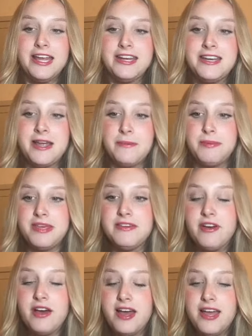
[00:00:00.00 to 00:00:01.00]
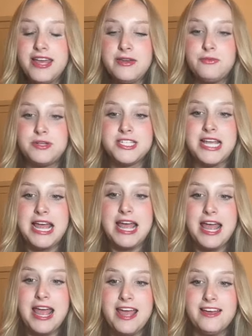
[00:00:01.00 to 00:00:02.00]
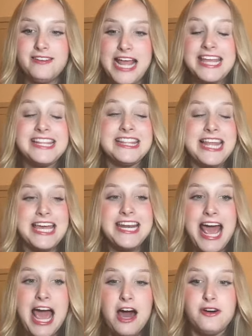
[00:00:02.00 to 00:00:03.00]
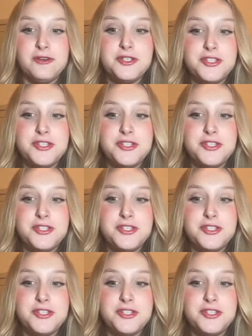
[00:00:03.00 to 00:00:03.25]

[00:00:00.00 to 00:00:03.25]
Nabieva, which is a laid out,